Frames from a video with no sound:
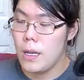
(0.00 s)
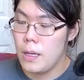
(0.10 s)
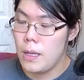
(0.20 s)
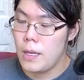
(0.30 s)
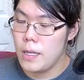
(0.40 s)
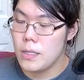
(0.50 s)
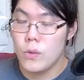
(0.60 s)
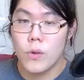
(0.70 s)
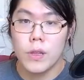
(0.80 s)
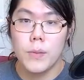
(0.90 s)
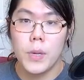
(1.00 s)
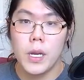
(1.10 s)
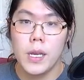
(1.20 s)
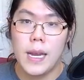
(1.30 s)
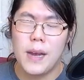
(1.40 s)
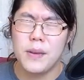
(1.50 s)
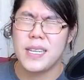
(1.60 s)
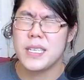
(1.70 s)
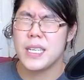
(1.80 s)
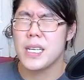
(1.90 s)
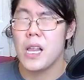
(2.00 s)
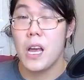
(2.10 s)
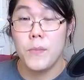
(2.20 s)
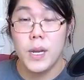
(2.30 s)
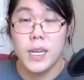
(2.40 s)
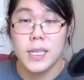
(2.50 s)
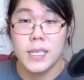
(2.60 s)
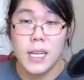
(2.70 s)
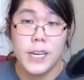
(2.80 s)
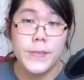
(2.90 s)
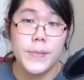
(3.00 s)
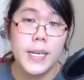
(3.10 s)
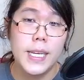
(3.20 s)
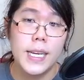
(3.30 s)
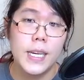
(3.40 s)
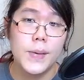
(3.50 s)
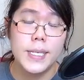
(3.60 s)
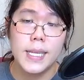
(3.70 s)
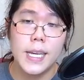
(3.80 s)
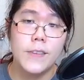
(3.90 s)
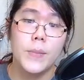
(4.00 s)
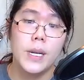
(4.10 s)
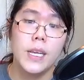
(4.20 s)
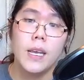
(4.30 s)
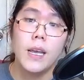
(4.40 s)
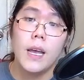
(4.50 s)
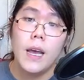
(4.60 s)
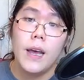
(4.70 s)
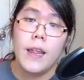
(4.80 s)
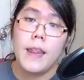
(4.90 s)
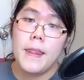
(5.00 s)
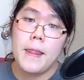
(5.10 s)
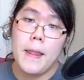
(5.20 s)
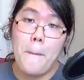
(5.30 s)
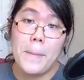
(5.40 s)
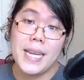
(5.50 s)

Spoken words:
is it worth the money? Now it's just a lot of money. It's a lot of money. I know it's a lot of money, but it's